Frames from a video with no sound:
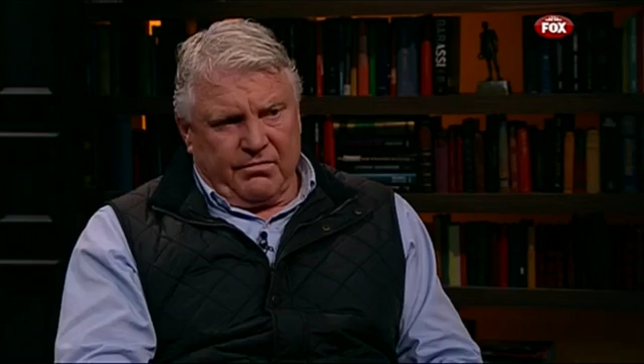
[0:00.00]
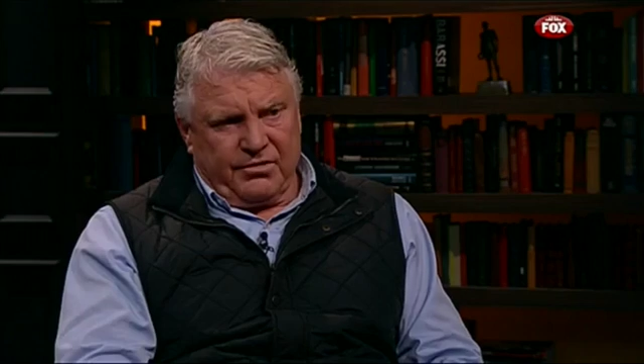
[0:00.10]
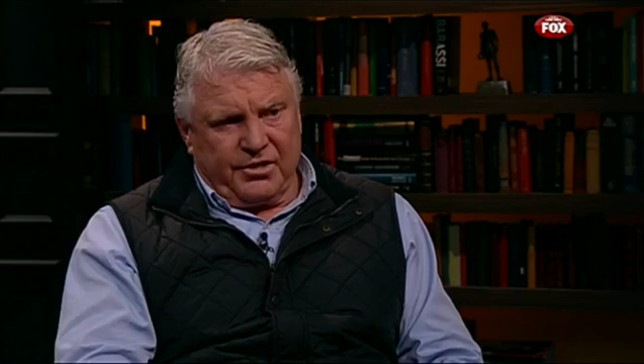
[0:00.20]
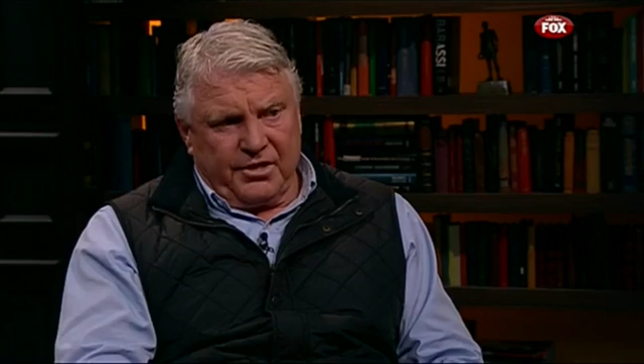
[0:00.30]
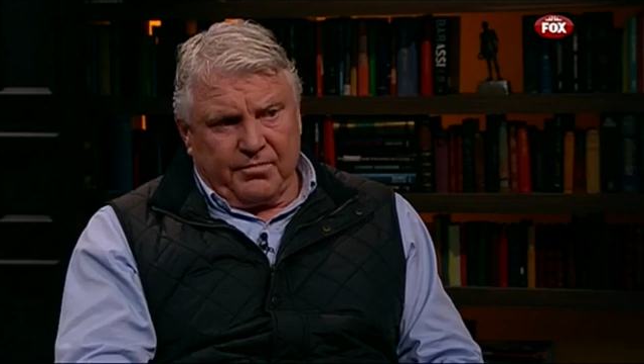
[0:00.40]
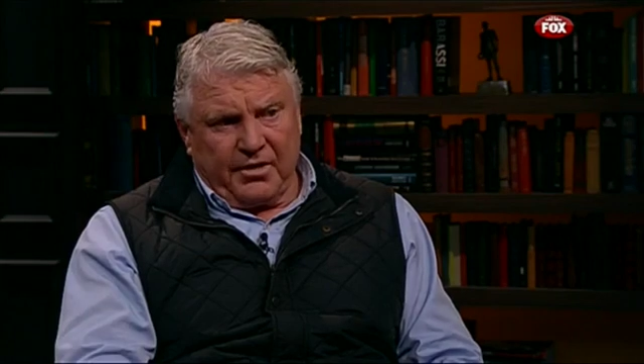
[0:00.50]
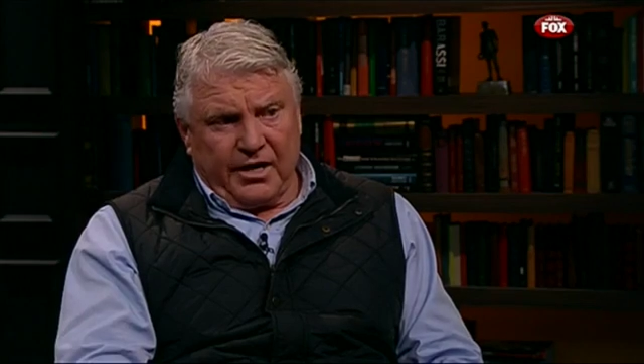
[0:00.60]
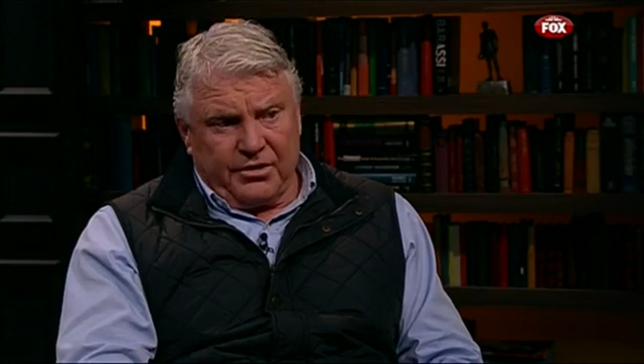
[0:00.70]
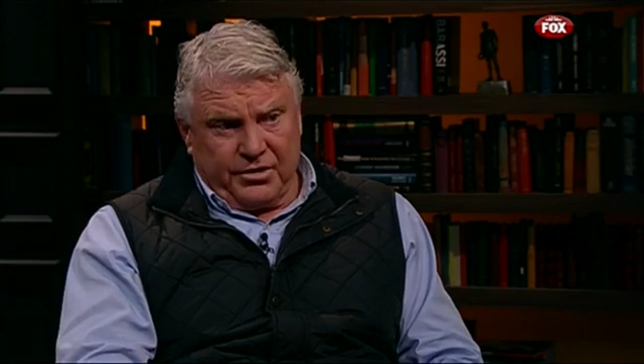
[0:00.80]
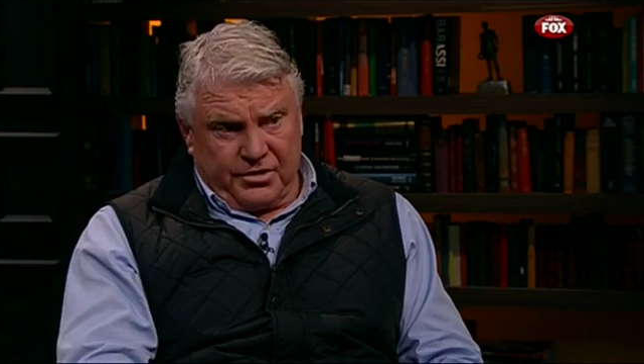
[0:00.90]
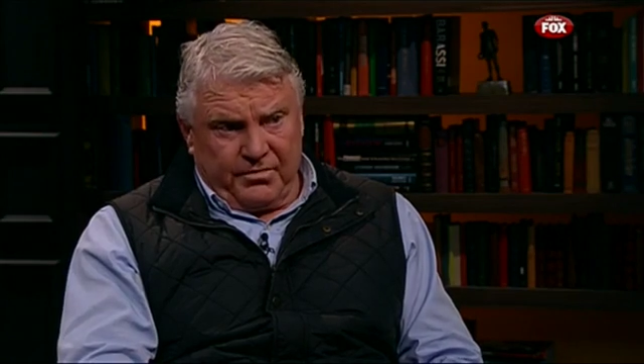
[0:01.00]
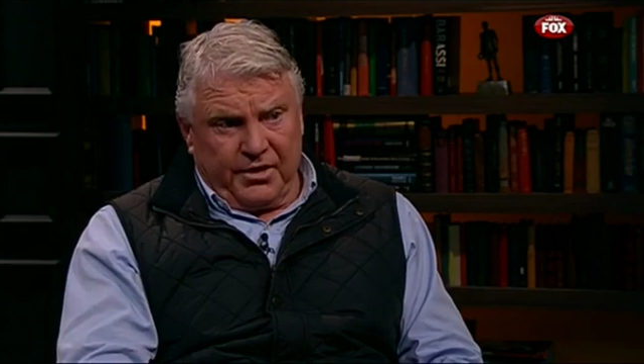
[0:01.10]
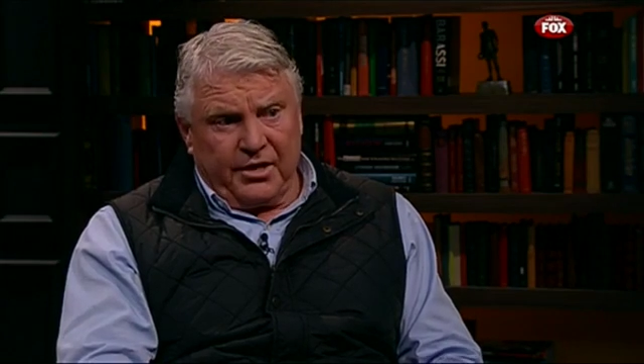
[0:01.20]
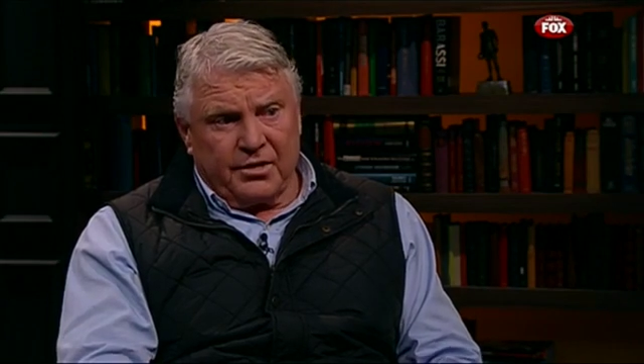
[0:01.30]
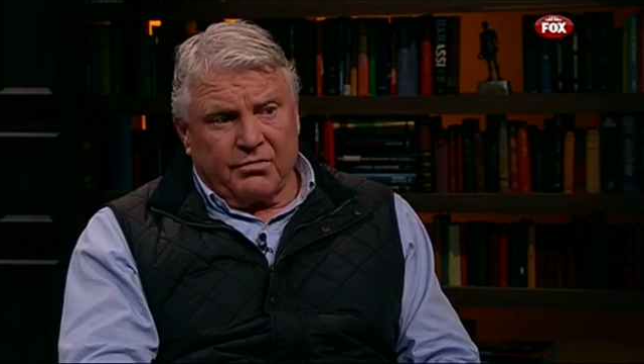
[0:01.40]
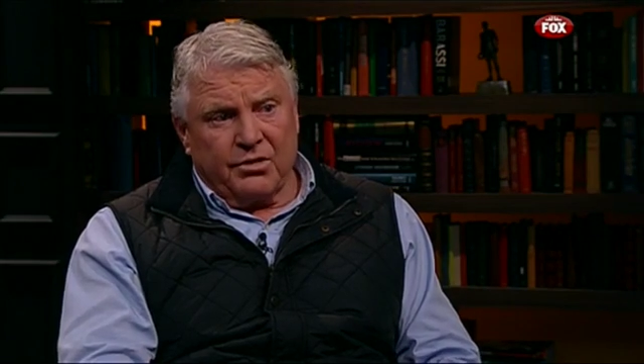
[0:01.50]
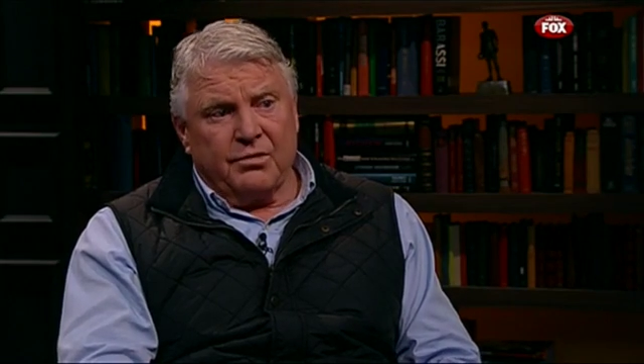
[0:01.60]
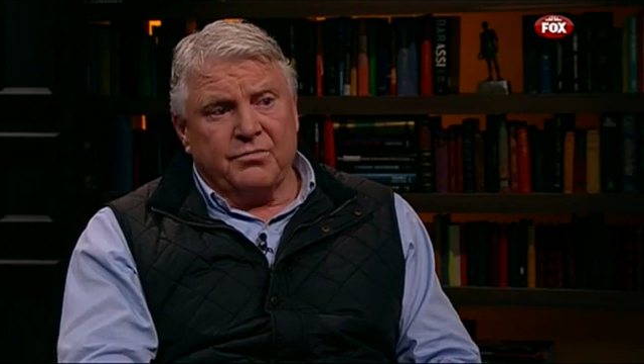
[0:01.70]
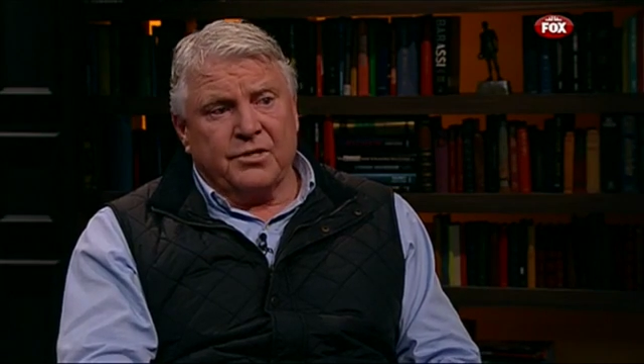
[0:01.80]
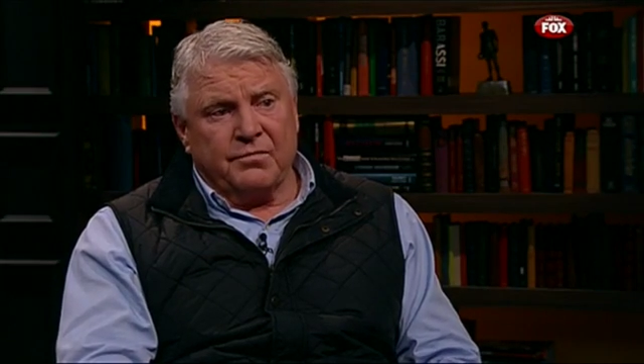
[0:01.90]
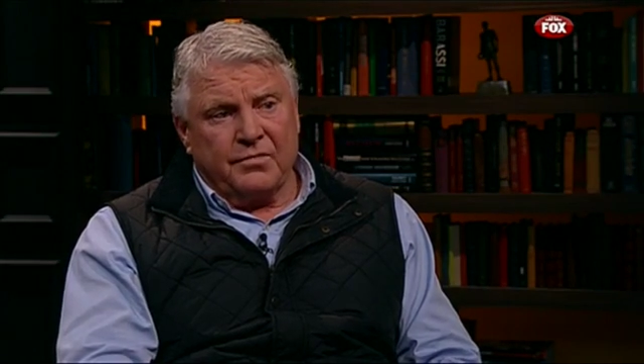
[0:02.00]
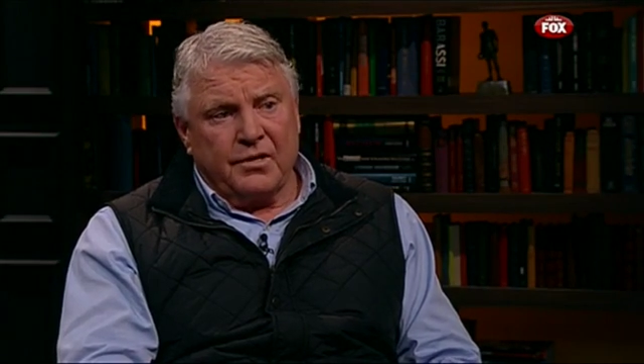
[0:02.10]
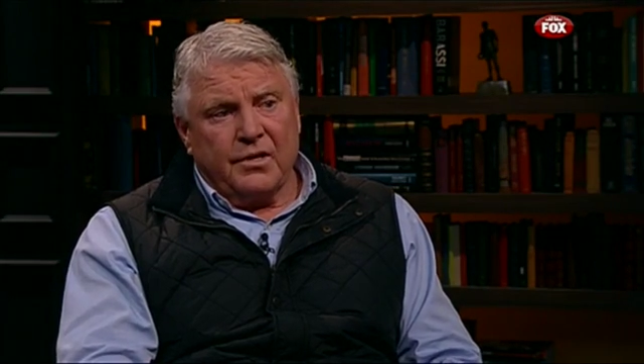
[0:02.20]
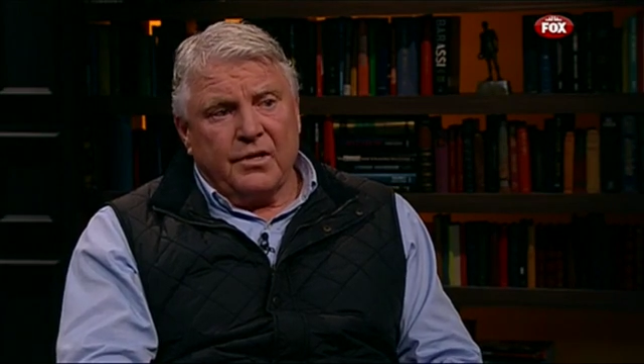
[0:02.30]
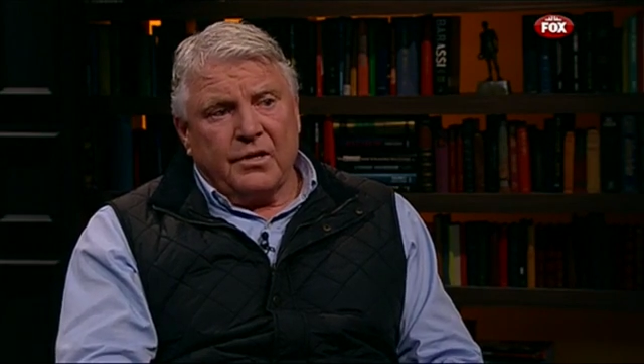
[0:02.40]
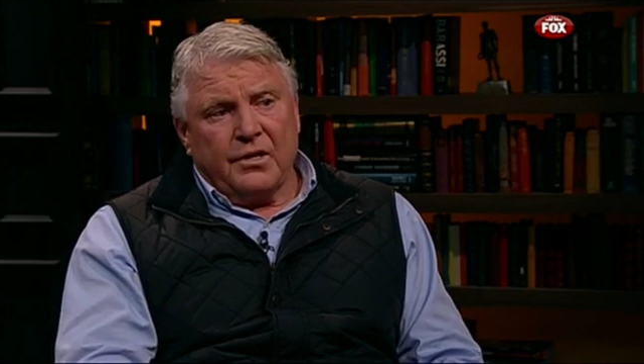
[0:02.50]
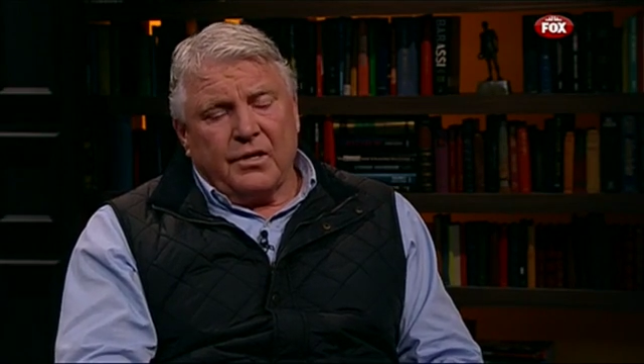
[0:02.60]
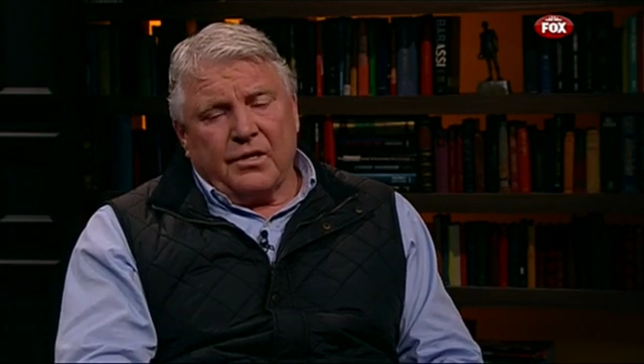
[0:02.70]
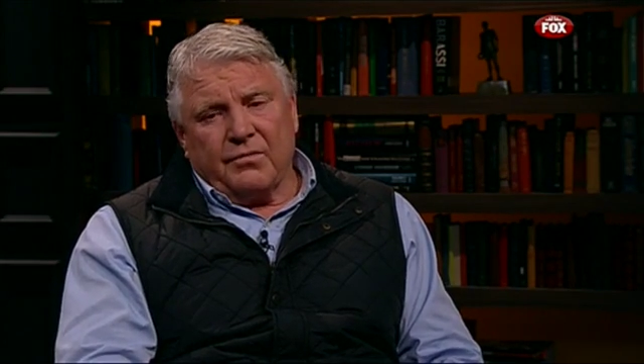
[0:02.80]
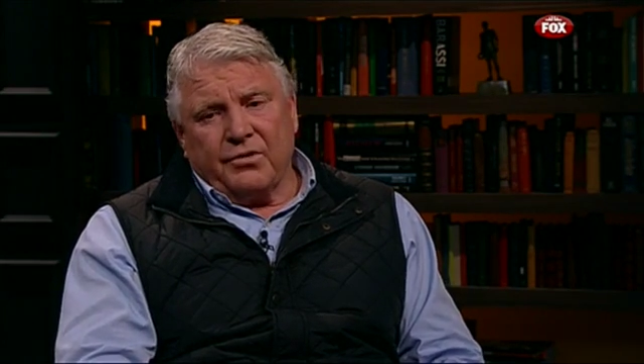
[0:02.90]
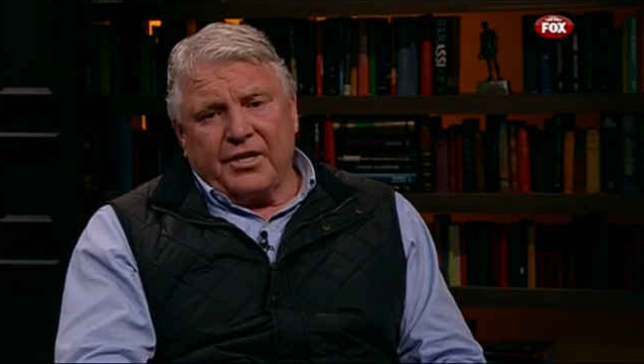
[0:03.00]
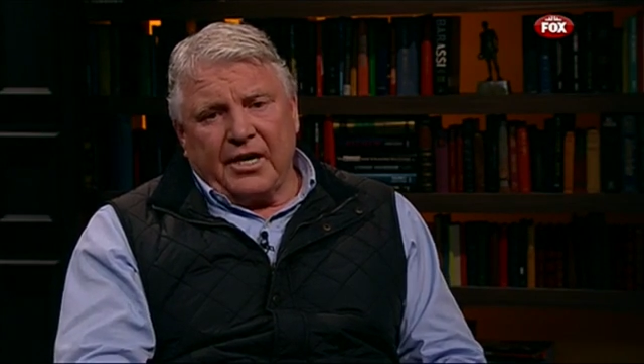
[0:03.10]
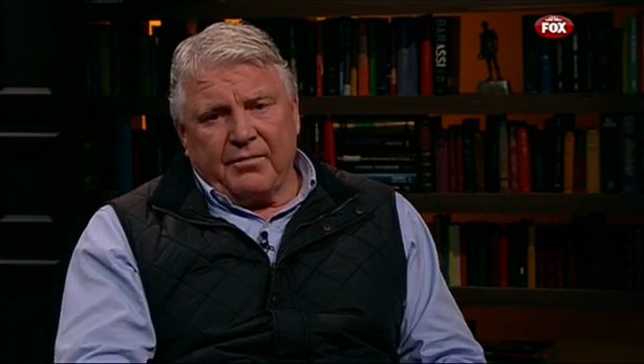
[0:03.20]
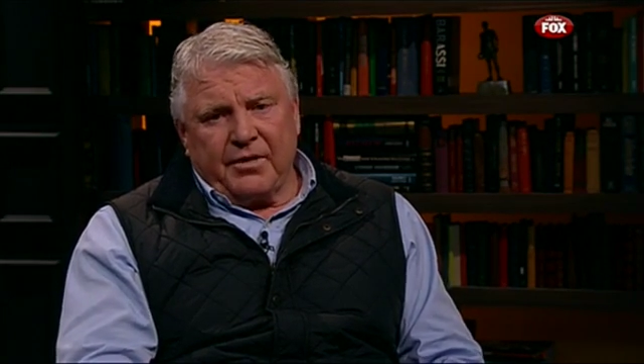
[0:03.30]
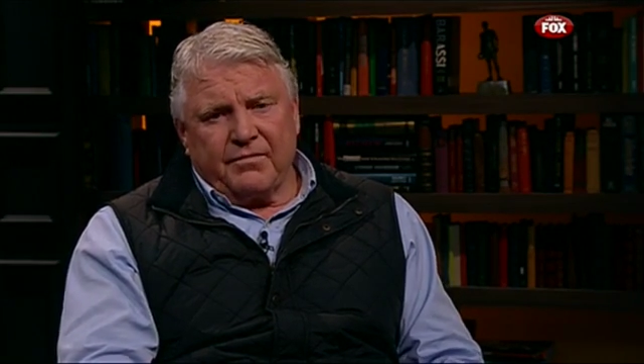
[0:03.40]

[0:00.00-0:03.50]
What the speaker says: senior players used to meet in the rooms, and we came in